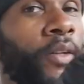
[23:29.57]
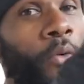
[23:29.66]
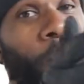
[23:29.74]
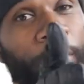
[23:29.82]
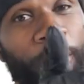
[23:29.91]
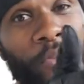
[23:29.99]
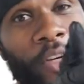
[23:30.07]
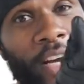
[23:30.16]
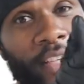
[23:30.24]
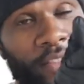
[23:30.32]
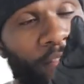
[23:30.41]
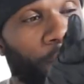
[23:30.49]
What would you
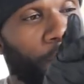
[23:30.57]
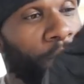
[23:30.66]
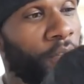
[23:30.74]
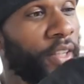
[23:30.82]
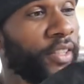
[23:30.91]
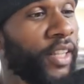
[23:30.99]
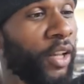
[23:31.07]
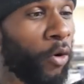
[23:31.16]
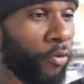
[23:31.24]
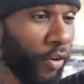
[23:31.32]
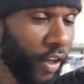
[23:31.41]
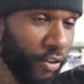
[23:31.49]
guys do? It's a
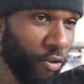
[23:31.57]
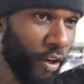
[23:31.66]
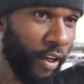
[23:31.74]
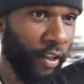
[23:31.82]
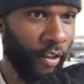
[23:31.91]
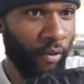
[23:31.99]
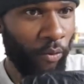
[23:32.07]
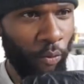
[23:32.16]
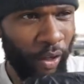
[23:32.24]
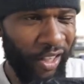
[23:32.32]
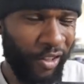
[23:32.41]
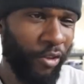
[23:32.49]
little frustrating
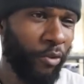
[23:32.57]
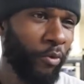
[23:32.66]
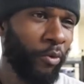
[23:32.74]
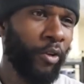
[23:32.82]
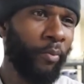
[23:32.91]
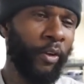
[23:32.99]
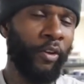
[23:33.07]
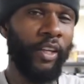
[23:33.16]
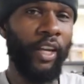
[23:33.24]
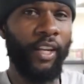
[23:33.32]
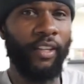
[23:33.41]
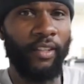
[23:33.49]
when you
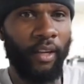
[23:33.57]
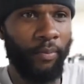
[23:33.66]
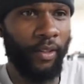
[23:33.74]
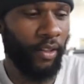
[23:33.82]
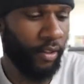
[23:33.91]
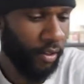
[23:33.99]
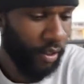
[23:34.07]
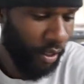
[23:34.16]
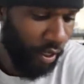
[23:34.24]
communicated something.